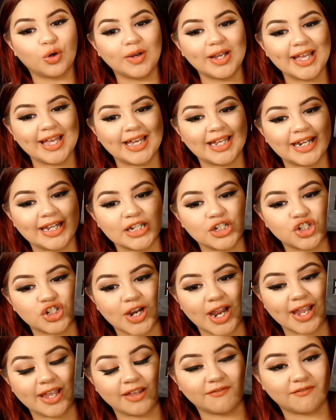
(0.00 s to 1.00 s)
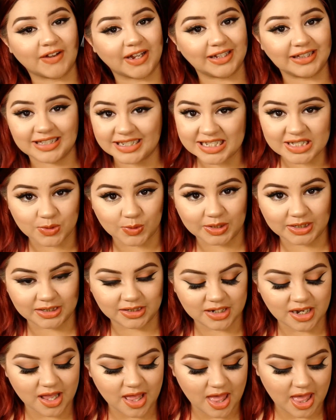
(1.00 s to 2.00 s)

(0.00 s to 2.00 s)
go ahead and try and find this one.